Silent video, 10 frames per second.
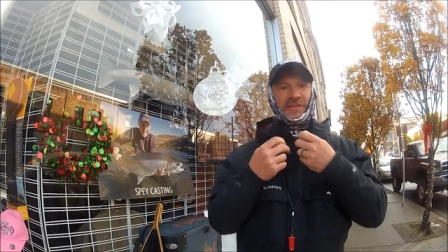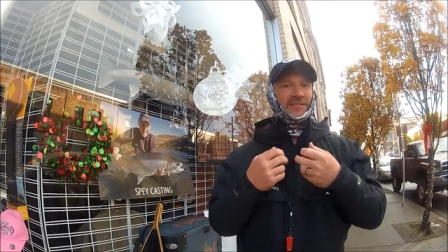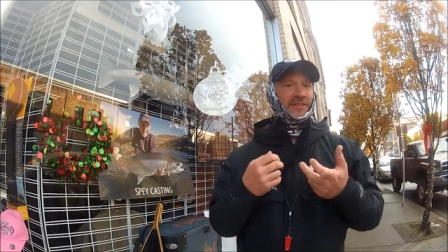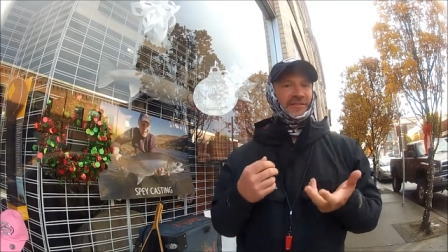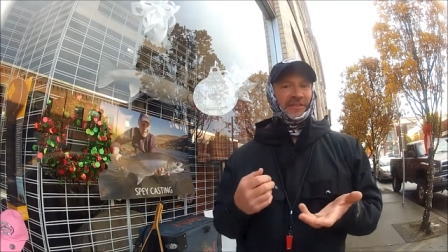
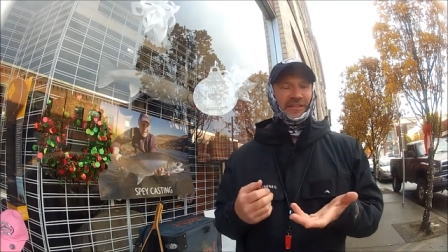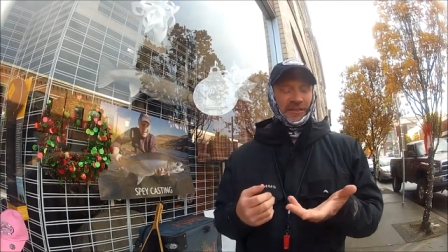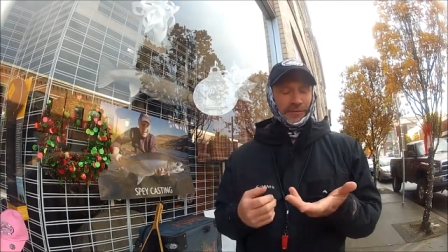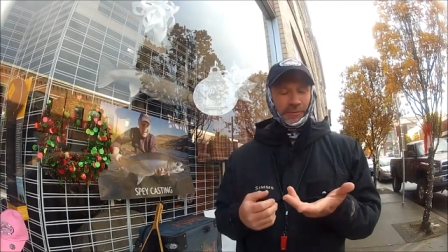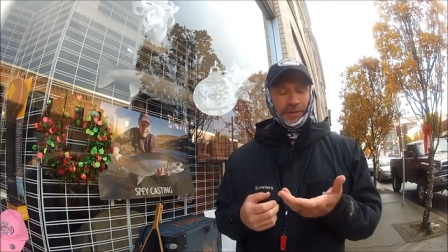These, these
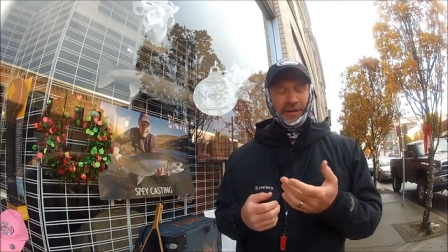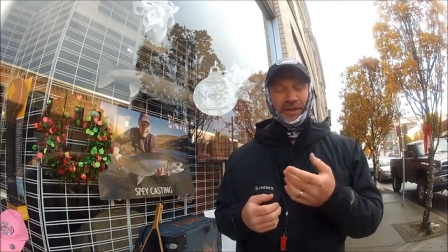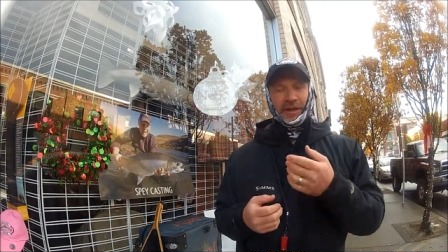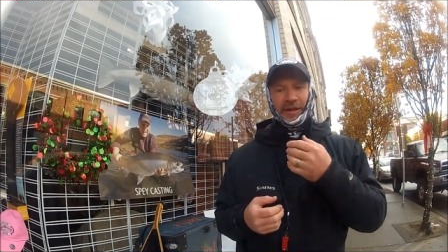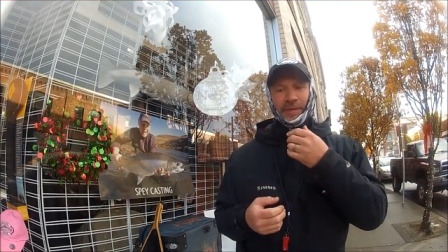things are
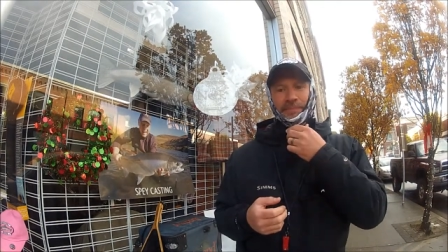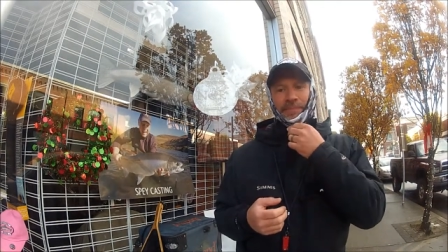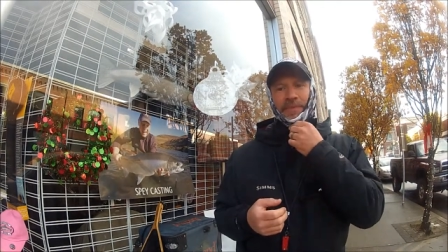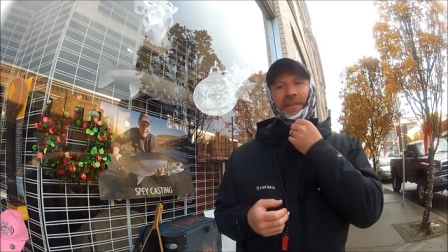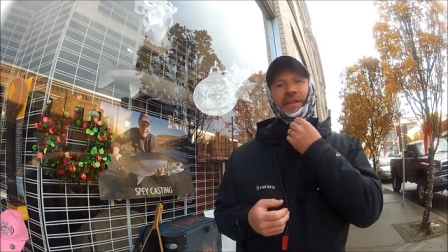really,
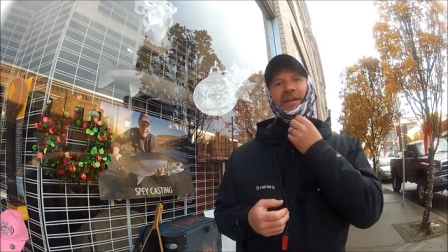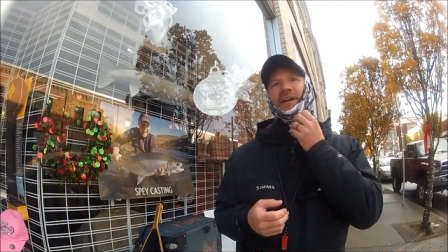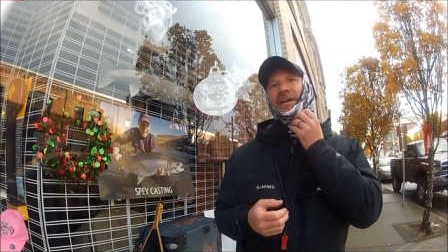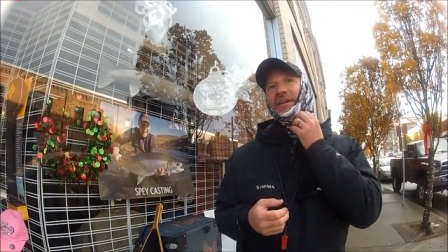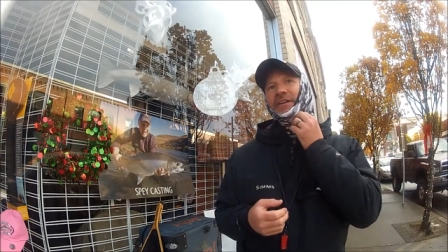
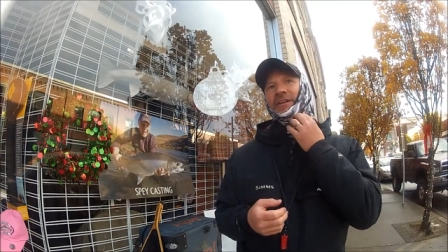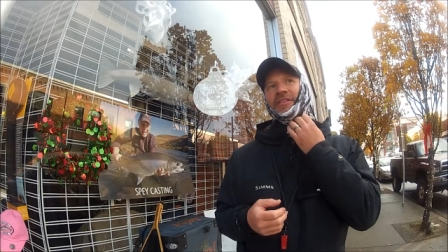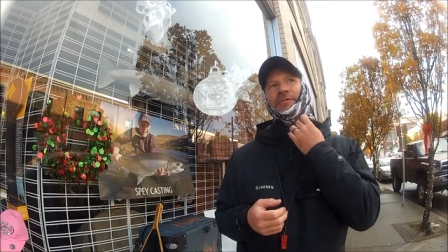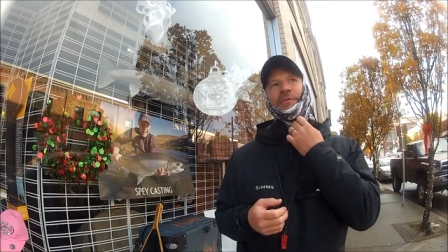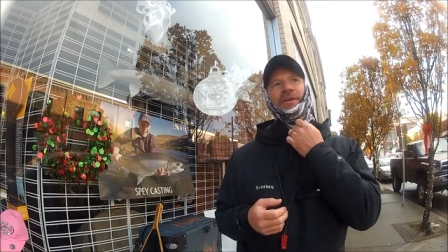um, you
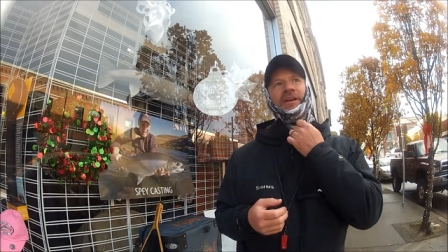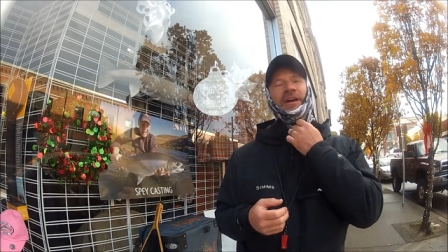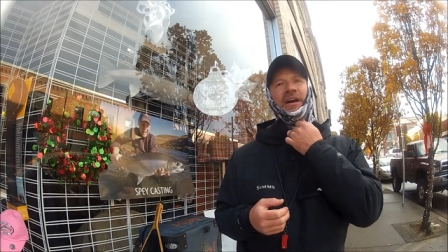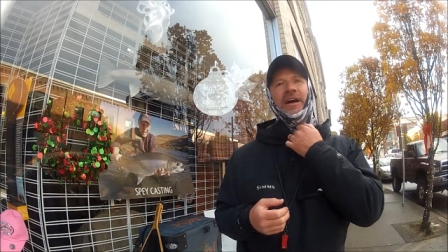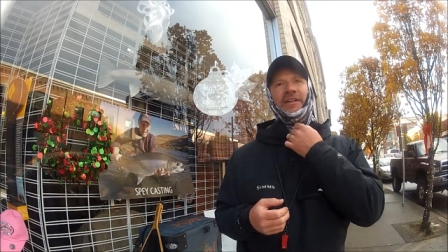know, they're
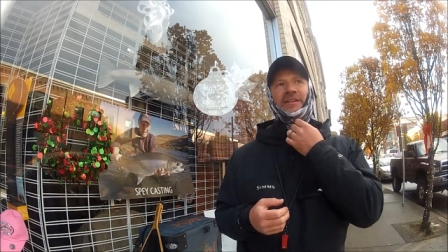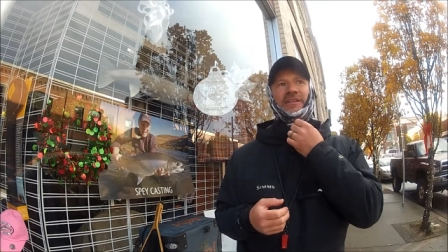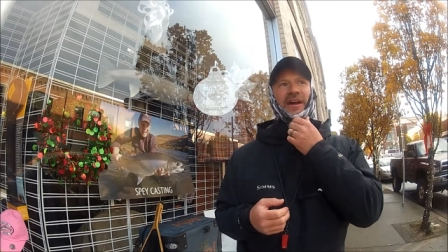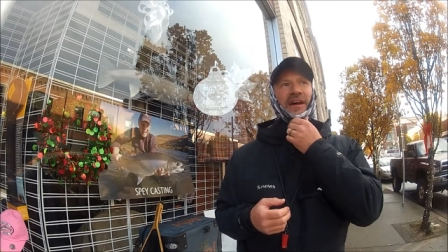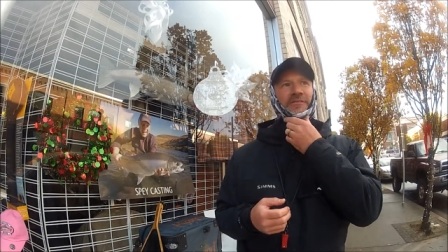really uh,
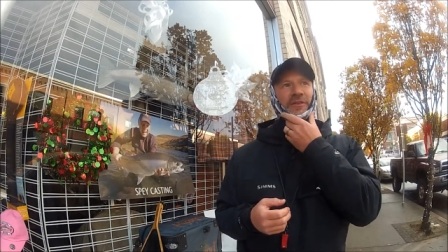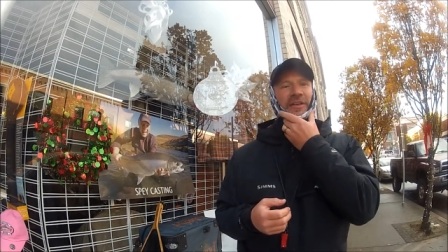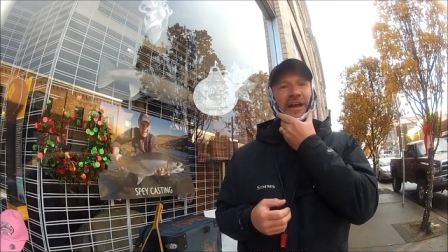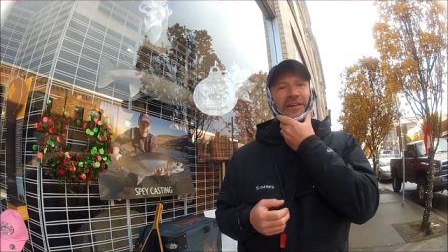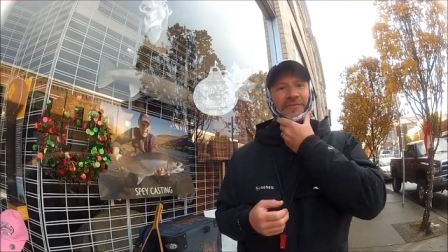designed for
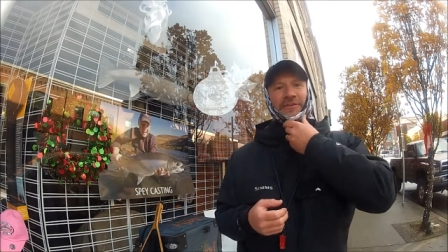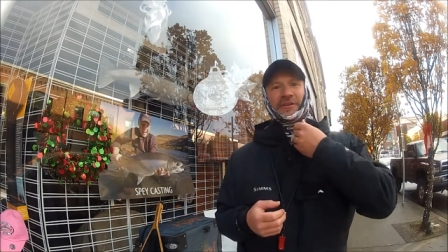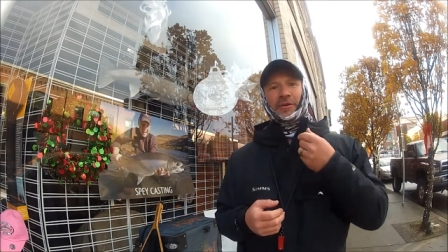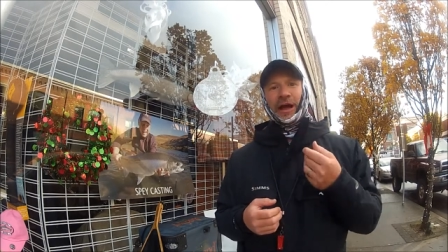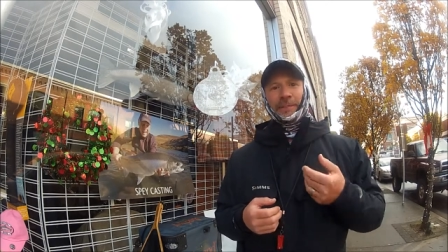the guys
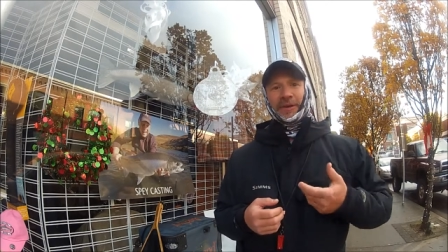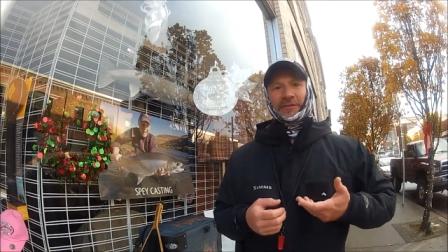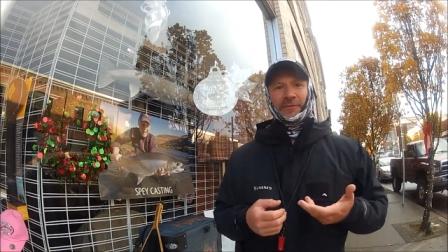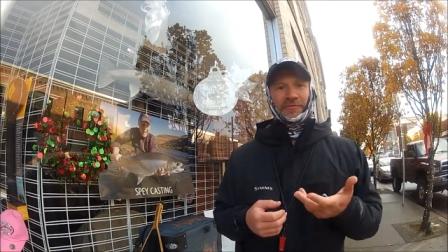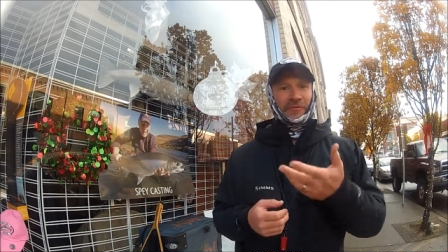fishing
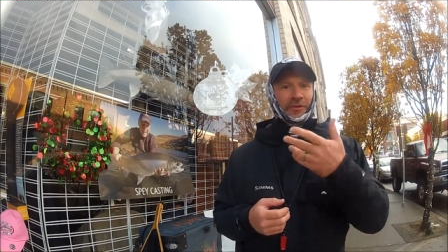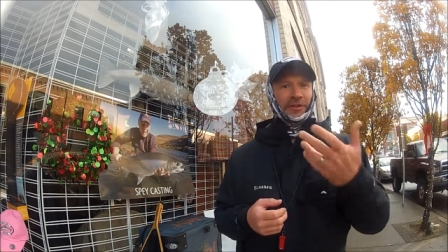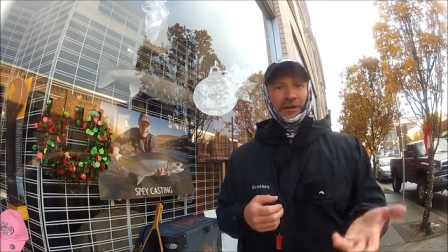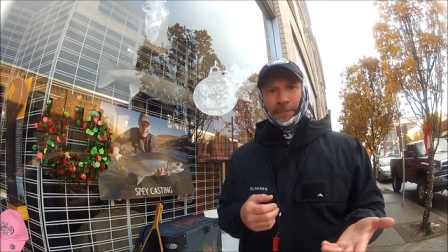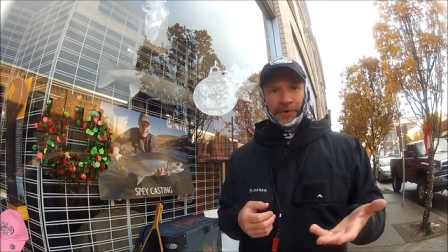tropics for
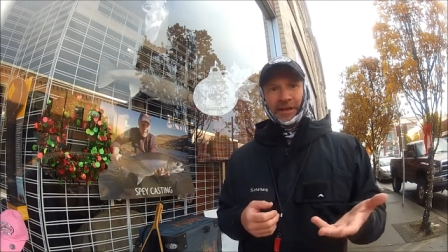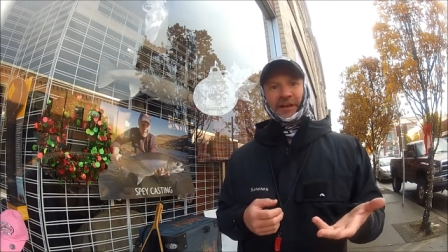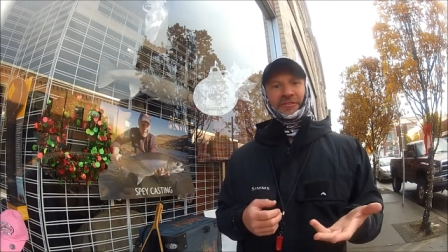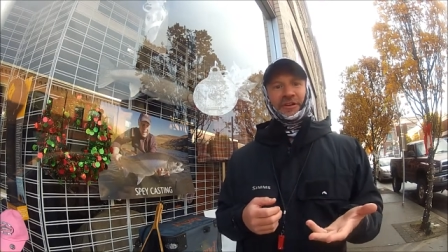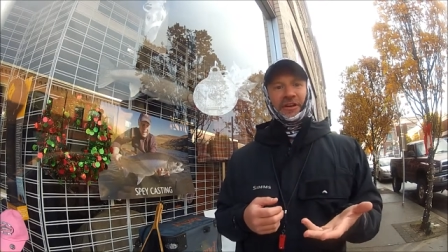sun
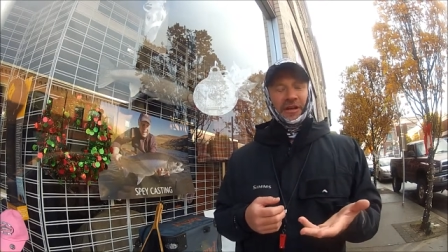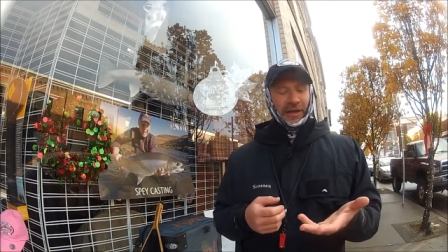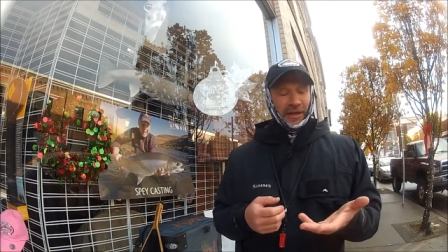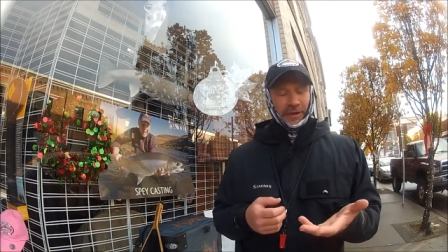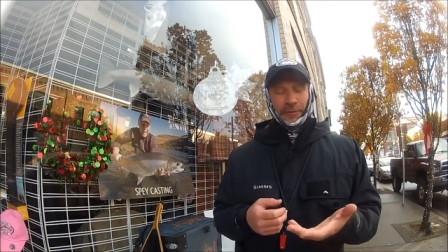protection,
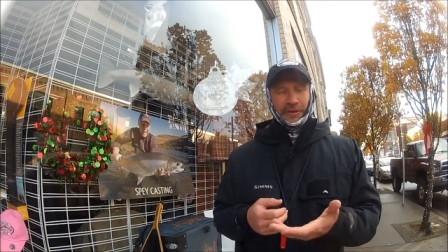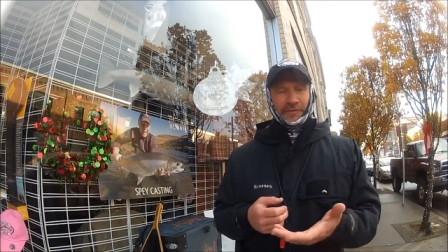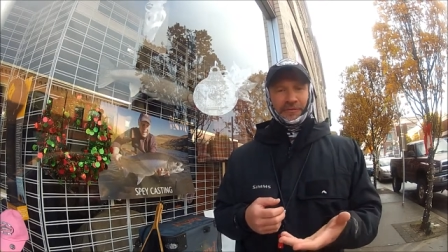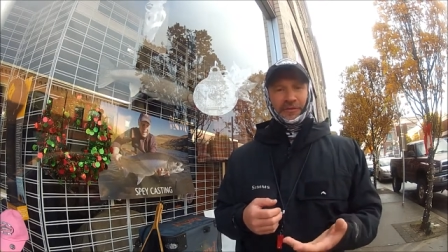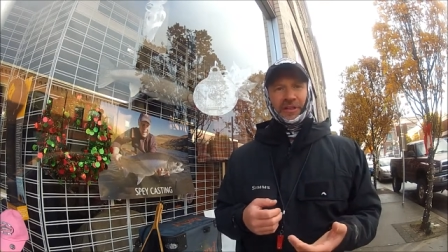and we
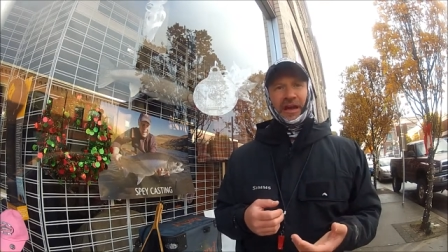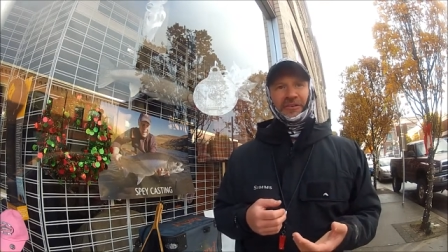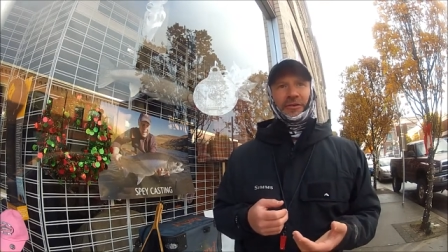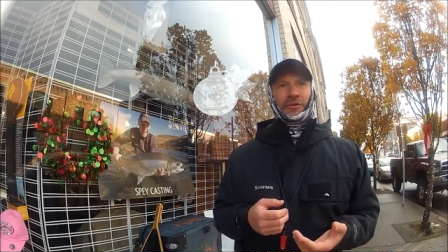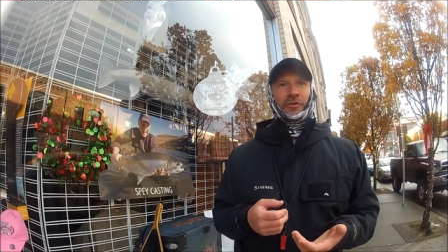use them for
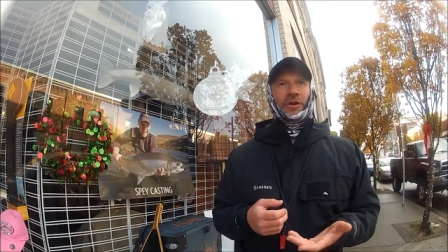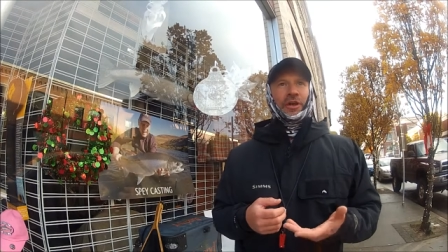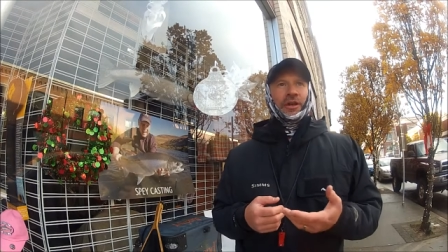that too.